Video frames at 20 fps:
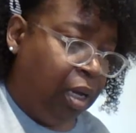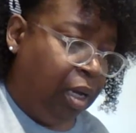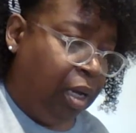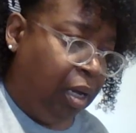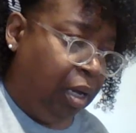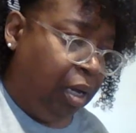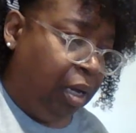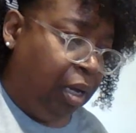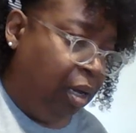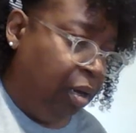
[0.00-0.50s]

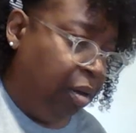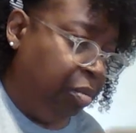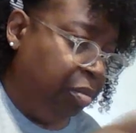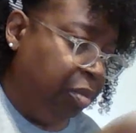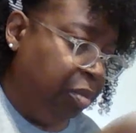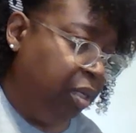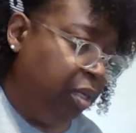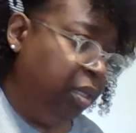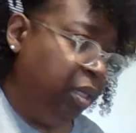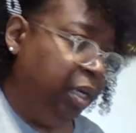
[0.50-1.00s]

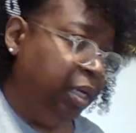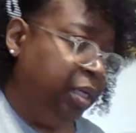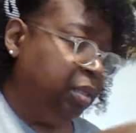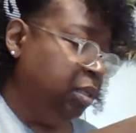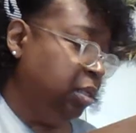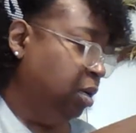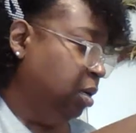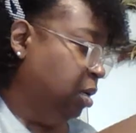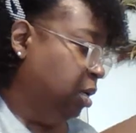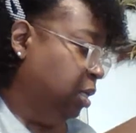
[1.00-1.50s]
Um, and
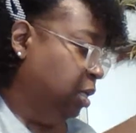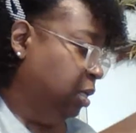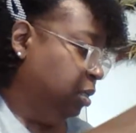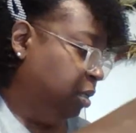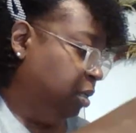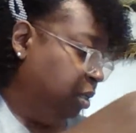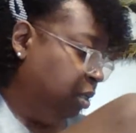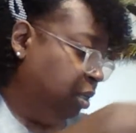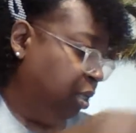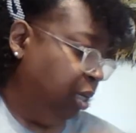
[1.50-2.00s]
that's all
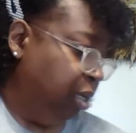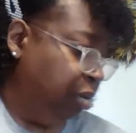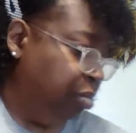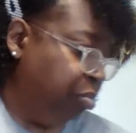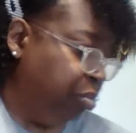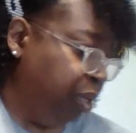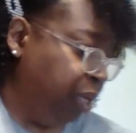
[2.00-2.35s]
that's in that